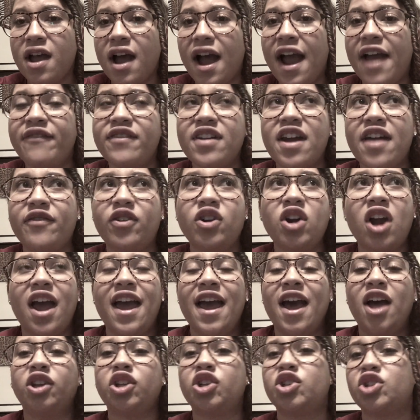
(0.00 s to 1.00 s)
I've never
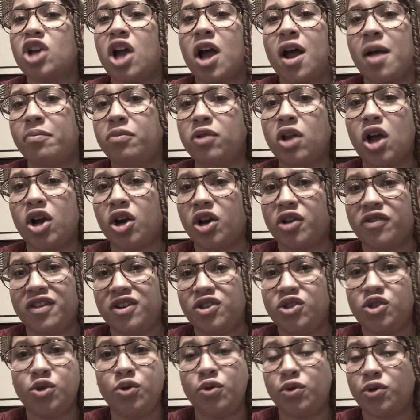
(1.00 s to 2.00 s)
not held a job longer
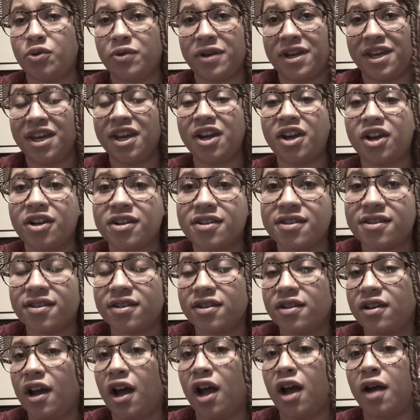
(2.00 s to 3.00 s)
than 2-3
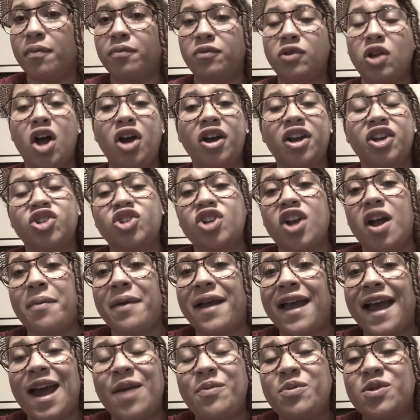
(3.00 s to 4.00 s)
years. Longest job
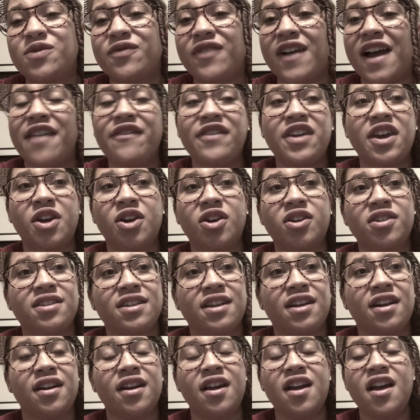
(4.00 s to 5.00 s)
I had was 5 years,
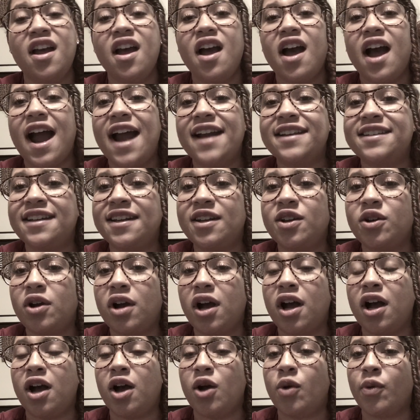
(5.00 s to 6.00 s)
and I did it
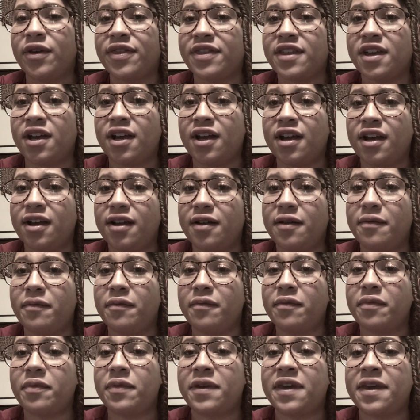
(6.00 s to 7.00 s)
with
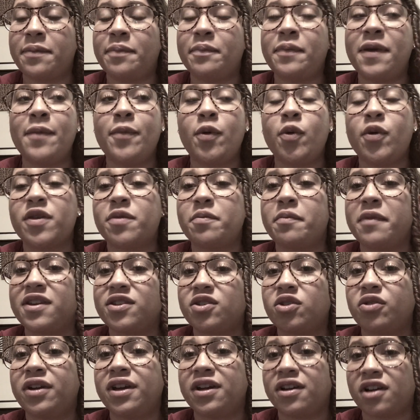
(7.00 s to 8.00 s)
people with
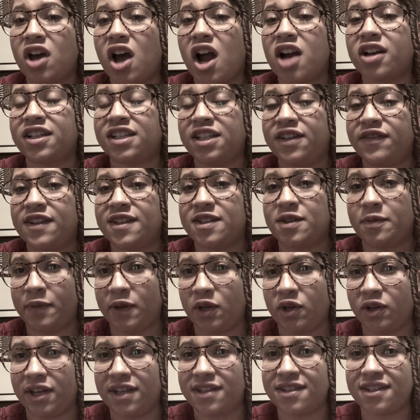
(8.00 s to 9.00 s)
mental and cognitive
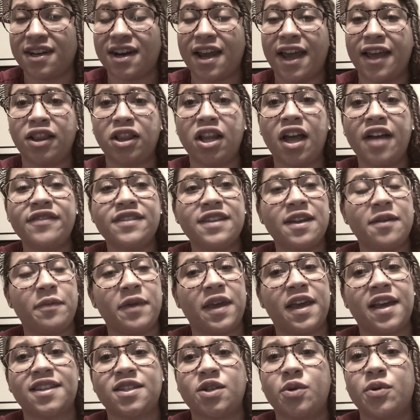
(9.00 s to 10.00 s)
disabilities, and I loved it
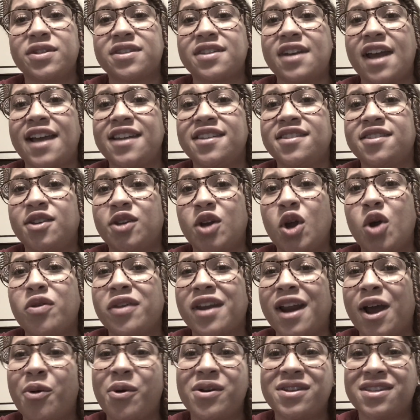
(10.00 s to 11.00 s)
because it was nice to know
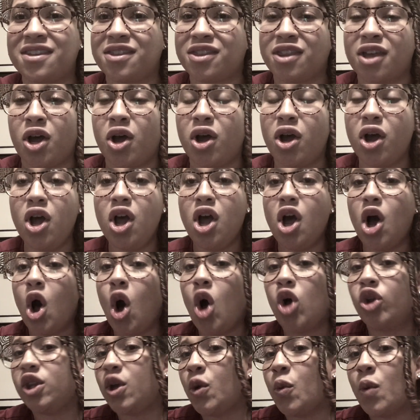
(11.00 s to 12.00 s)
that I wasn't the
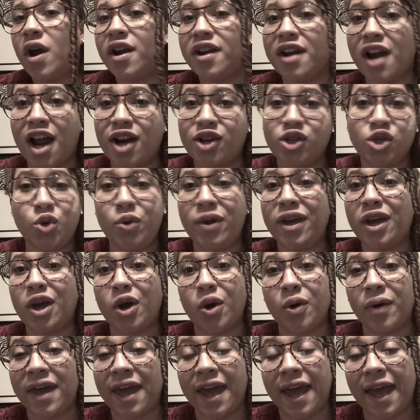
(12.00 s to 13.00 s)
only one not doing
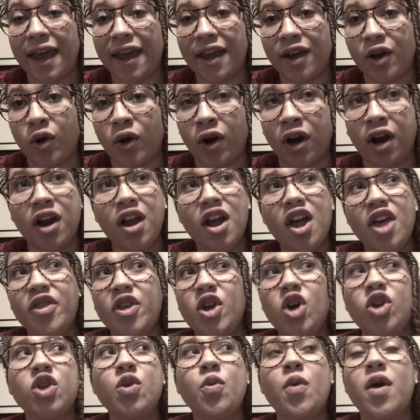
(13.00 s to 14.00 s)
okay or
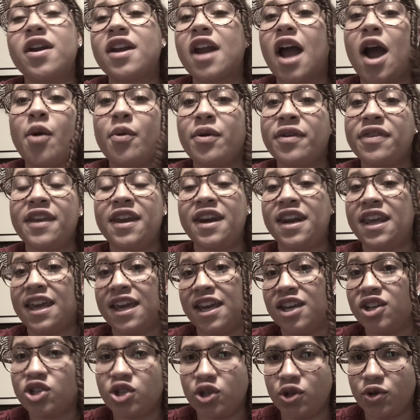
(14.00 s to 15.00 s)
the only one not with any
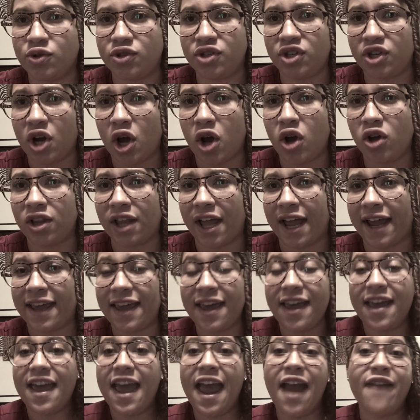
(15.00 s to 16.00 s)
issues, you know, like
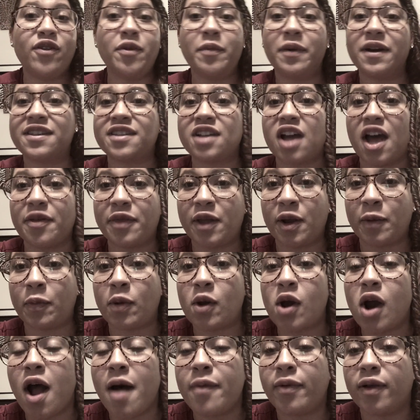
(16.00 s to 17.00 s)
everybody's got their
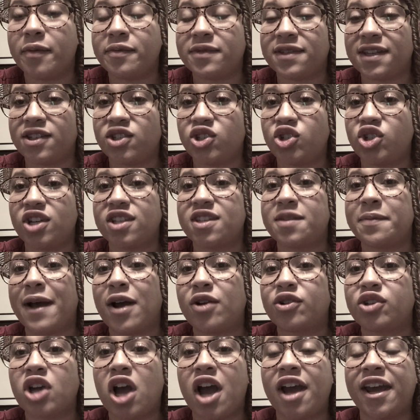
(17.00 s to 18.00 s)
problems. It's just
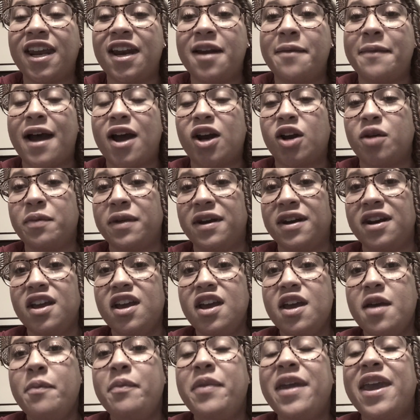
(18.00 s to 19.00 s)
about talking about them and
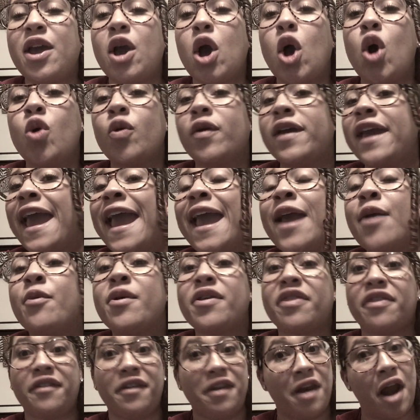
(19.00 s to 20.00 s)
being okay
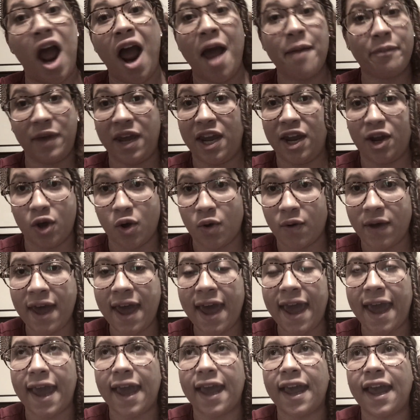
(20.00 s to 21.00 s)
with not being
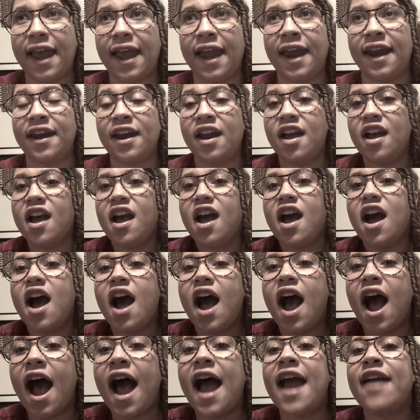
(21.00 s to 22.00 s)
okay. And
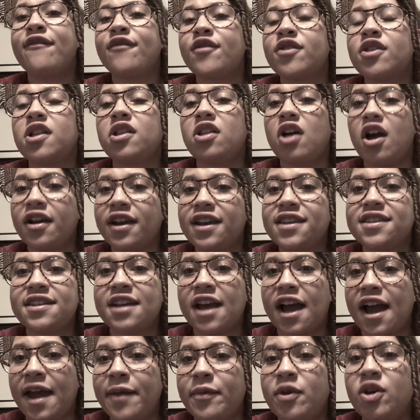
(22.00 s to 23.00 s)
I, for the longest
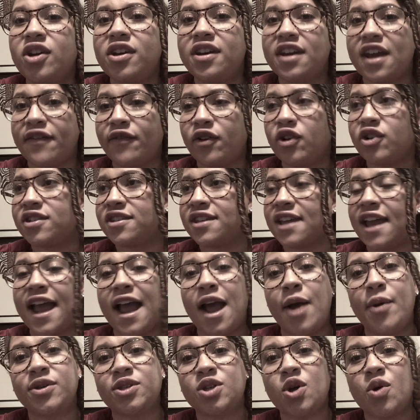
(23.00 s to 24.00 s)
time, could never say
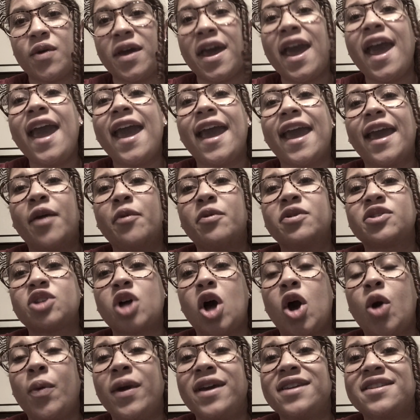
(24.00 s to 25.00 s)
I was okay. It was
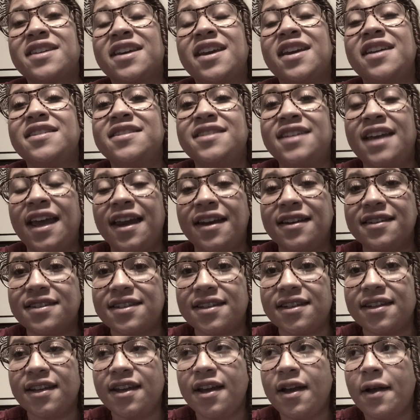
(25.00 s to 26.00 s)
always
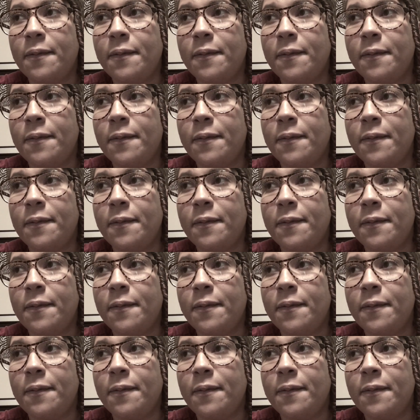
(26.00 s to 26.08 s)
content.